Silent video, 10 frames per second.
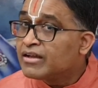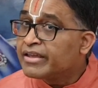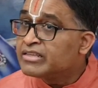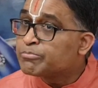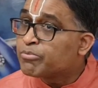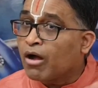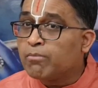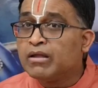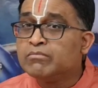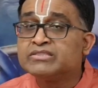his
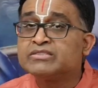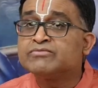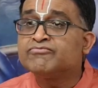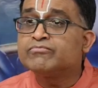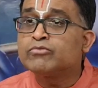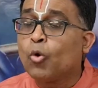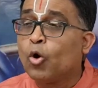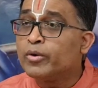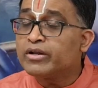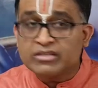problem is over,